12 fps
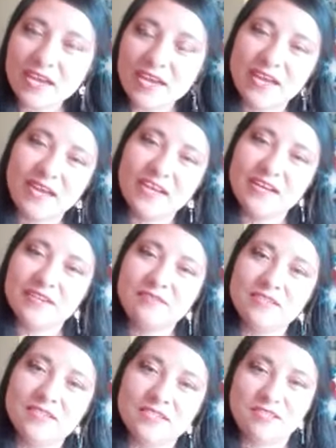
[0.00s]
and
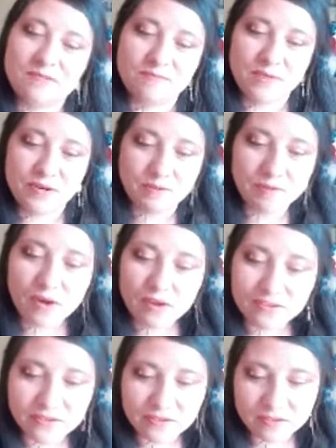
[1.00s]
it's very
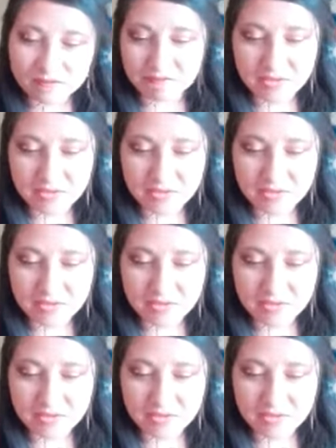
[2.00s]
modern.